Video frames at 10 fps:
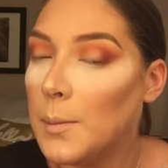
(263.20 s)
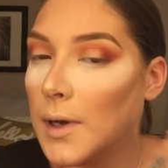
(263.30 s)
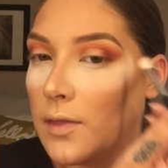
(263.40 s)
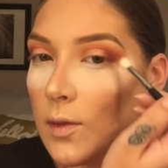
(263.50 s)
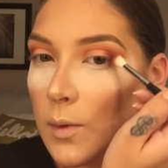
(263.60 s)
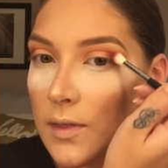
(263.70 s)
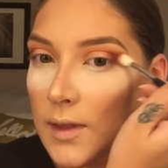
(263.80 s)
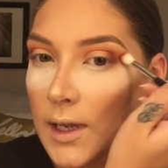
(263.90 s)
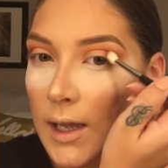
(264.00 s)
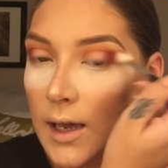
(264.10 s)
But the one
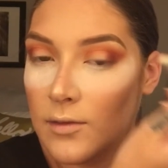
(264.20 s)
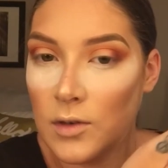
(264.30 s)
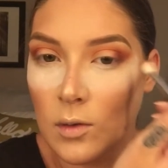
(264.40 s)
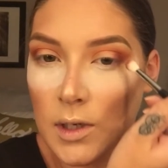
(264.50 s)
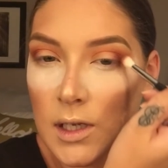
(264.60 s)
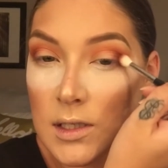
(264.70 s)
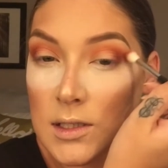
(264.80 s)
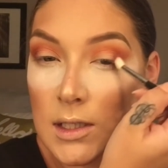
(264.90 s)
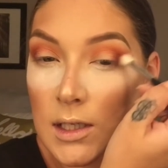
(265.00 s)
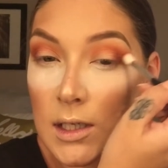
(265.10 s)
thing I have
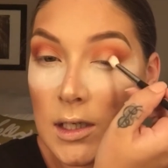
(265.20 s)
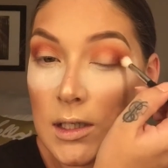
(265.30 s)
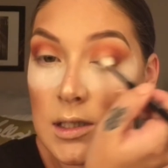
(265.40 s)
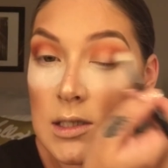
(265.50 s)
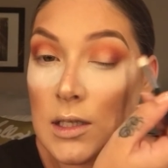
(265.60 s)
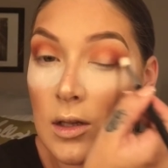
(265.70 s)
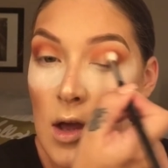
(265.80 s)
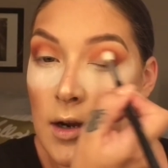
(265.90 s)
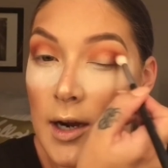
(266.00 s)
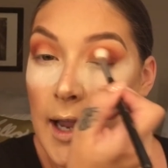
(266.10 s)
noticed is the
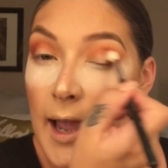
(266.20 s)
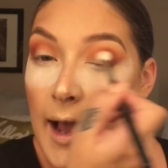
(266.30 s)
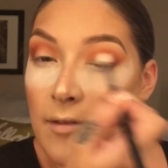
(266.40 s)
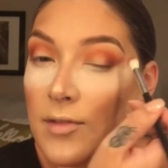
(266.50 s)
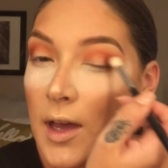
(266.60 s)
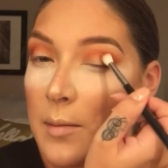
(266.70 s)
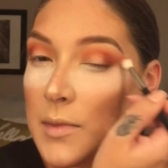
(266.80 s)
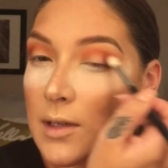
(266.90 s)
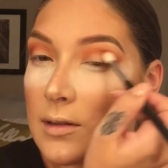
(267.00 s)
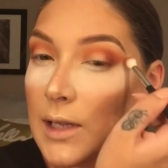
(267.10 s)
longer I have
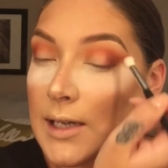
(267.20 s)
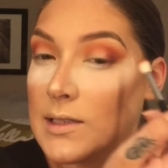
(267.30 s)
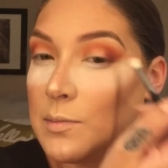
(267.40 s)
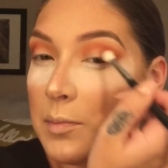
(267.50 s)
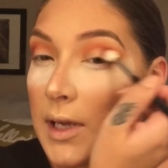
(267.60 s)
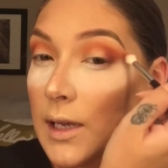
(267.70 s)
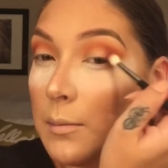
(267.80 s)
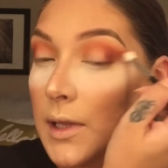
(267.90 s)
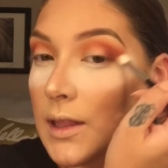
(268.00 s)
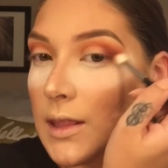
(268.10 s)
them, the less
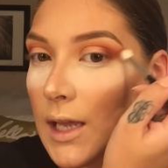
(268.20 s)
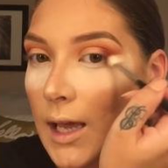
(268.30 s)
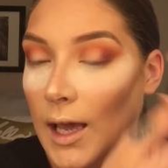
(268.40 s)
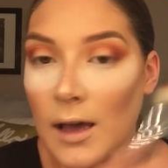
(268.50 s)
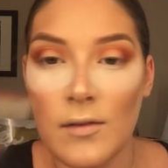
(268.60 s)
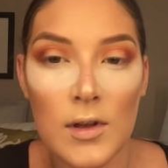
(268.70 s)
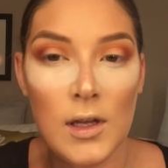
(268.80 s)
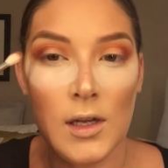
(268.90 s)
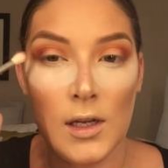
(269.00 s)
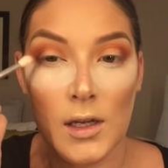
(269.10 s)
pigment they have.
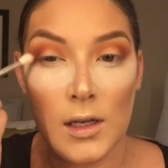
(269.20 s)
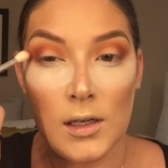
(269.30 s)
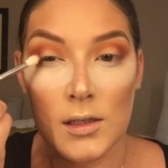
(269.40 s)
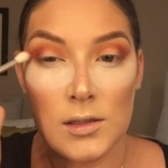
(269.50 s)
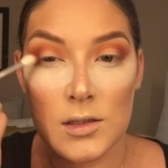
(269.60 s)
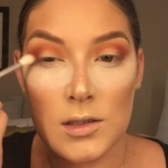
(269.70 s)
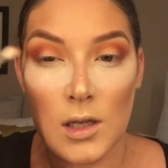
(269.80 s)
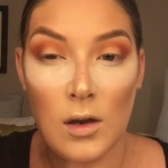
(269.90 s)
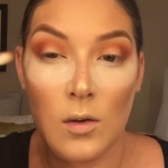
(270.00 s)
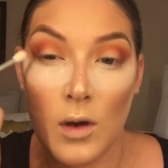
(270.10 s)

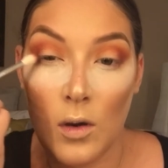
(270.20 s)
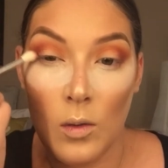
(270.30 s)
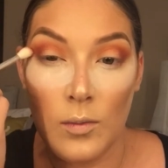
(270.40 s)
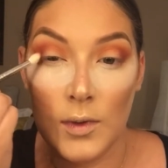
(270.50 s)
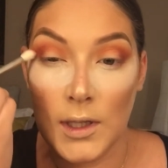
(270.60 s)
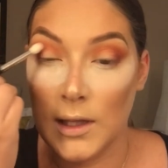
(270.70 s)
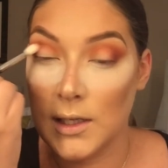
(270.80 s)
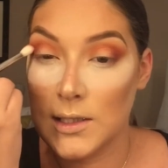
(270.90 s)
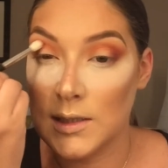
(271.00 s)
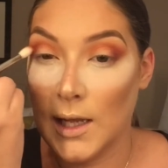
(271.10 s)
So hopefully
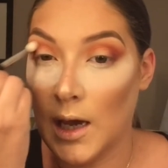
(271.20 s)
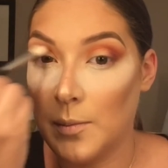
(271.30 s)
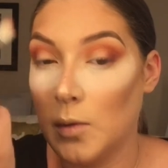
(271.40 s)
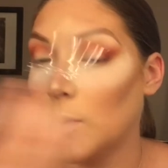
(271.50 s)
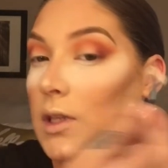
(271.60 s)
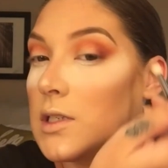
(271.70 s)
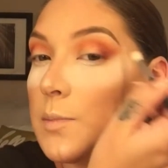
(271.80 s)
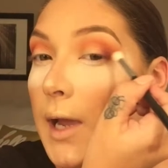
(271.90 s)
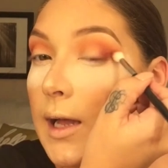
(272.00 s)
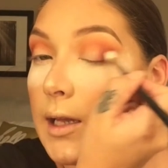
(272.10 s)
that doesn't happen with this
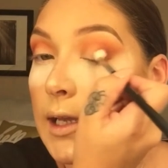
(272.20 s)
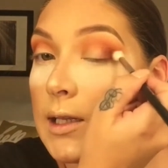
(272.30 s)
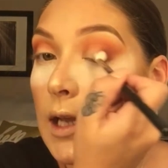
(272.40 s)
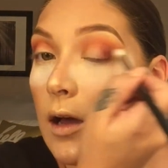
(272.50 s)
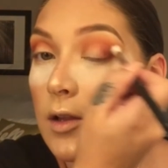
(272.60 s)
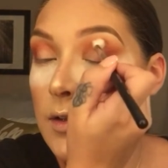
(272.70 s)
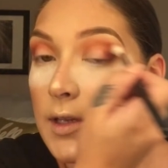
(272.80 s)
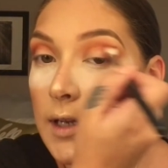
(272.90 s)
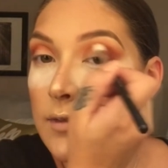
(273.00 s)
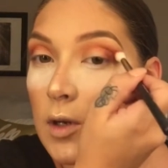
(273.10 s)
palette. And the other
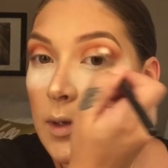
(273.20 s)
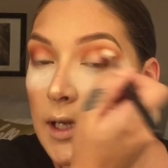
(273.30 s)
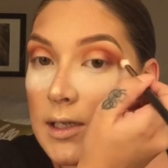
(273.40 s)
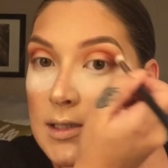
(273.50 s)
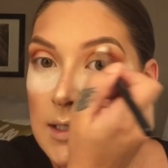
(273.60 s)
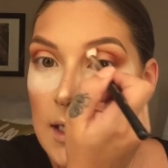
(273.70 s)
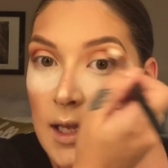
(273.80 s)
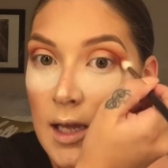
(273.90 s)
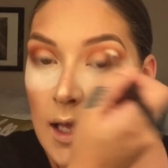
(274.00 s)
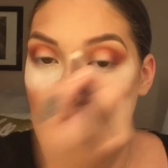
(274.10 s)
thing I've noticed
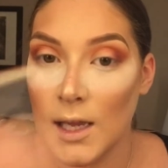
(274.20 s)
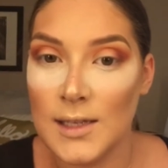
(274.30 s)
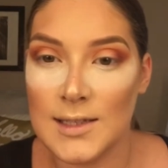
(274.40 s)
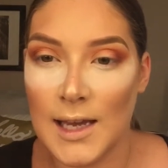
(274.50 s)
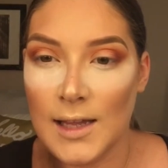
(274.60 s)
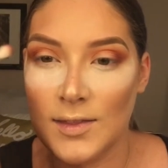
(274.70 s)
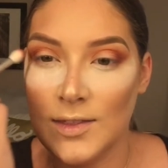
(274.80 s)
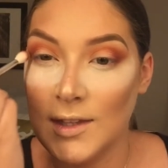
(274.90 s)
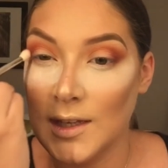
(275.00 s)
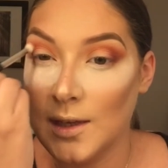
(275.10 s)
is that
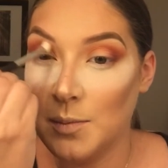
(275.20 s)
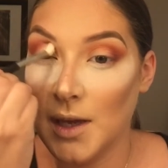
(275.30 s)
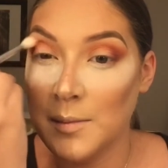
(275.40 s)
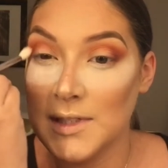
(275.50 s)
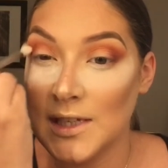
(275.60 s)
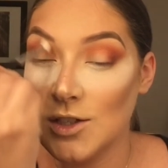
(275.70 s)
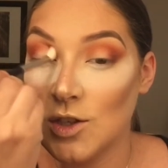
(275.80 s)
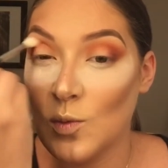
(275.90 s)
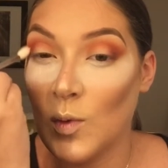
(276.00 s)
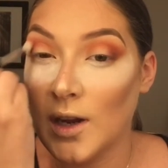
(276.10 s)
the
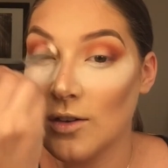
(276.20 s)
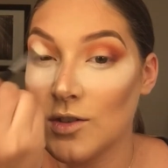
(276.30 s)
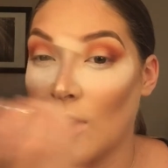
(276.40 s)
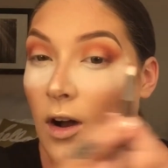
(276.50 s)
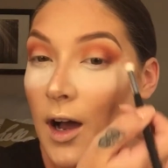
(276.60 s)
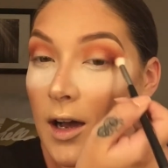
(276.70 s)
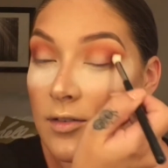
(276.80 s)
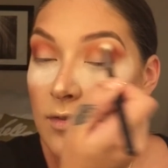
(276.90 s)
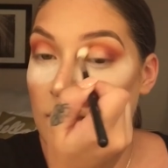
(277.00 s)
pigmentation wears off